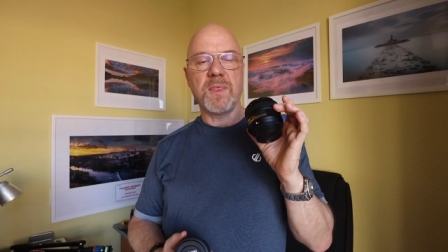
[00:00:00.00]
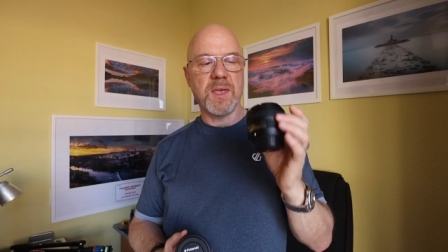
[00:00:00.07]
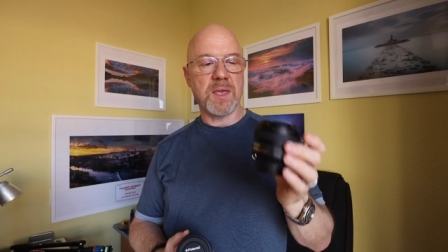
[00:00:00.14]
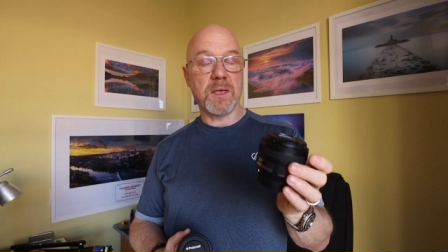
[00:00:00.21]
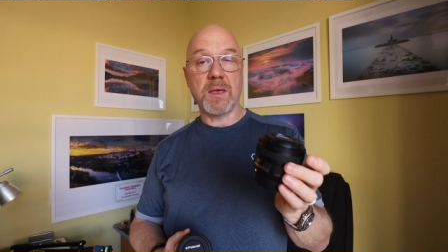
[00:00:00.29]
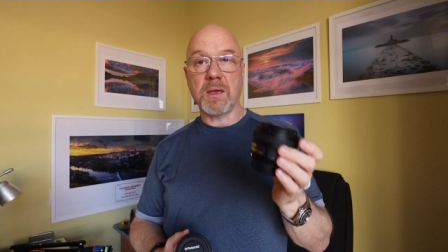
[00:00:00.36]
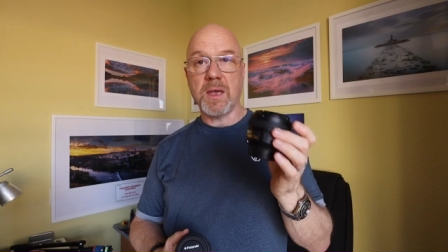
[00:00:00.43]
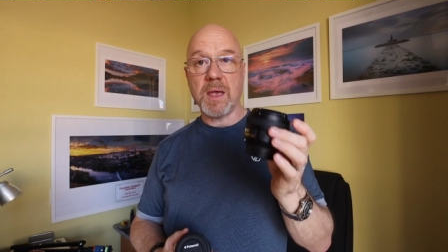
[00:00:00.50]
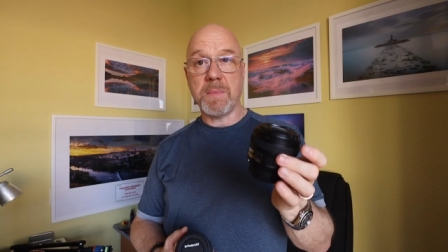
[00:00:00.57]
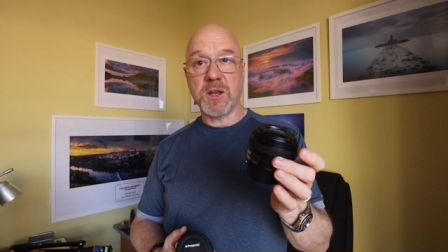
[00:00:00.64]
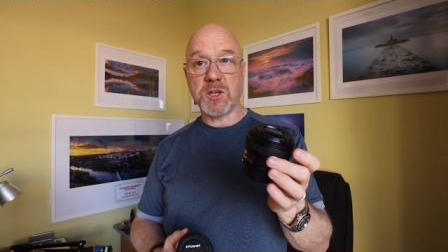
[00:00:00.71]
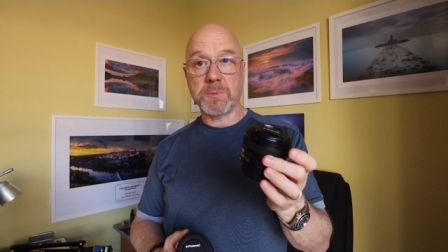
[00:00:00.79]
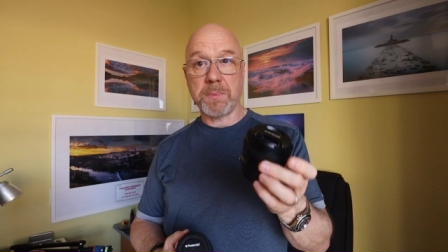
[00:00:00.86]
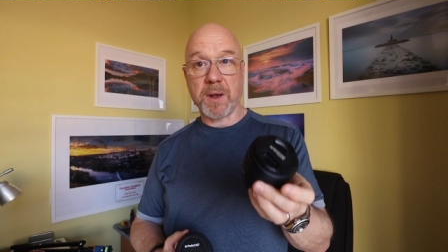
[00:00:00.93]
the
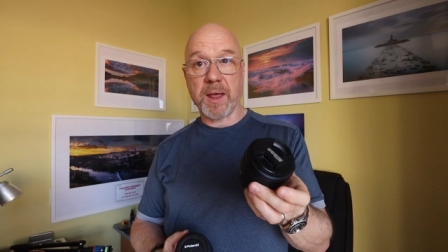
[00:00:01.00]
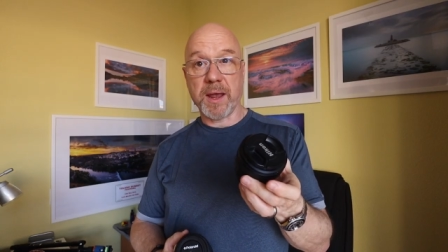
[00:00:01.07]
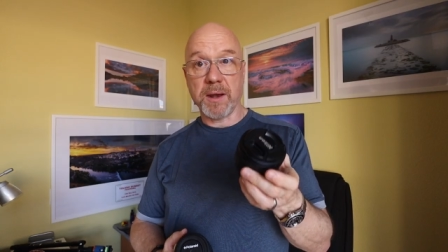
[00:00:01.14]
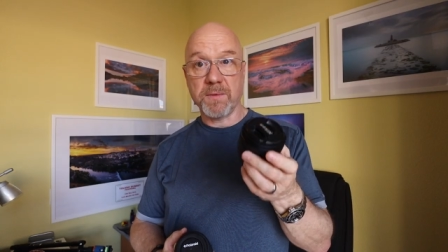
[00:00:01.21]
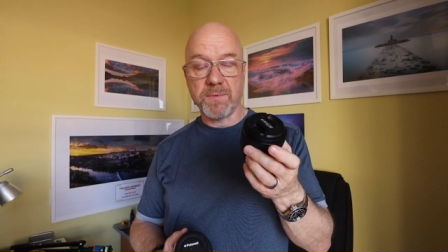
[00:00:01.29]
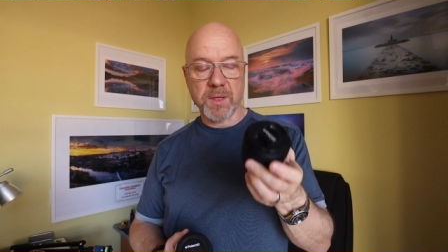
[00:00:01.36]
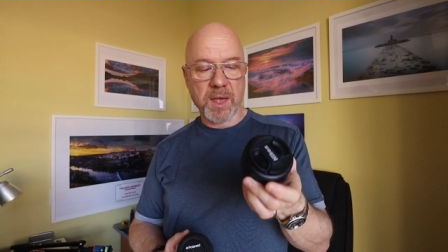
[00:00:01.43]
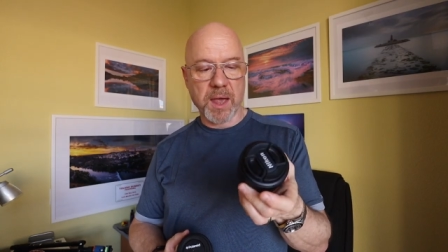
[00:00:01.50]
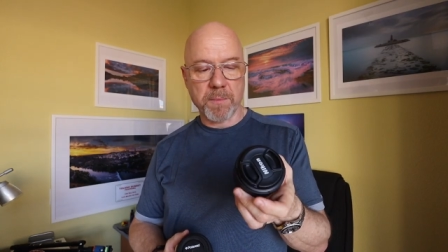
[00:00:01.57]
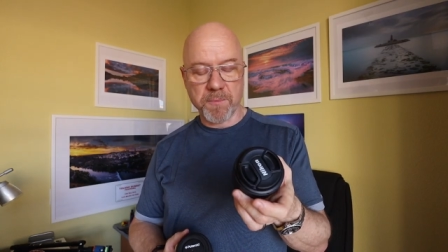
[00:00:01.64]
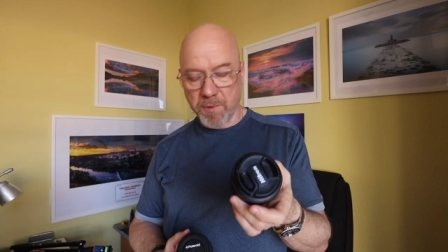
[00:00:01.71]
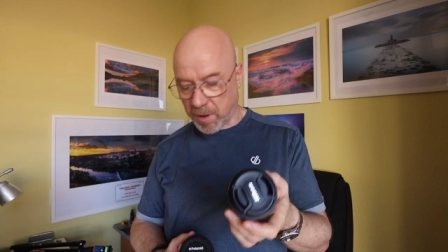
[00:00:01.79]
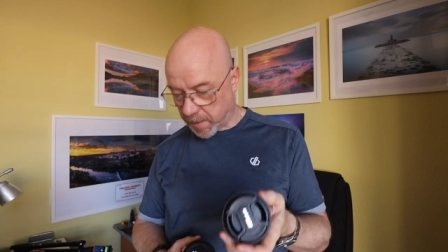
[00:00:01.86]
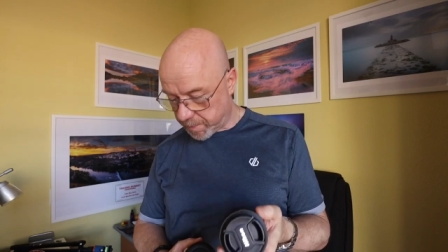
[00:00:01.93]
image plane of the
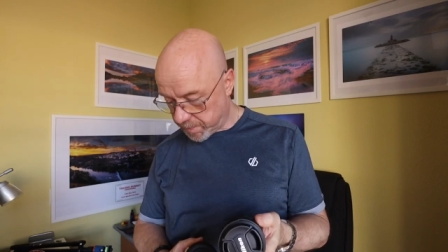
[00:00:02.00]
camera.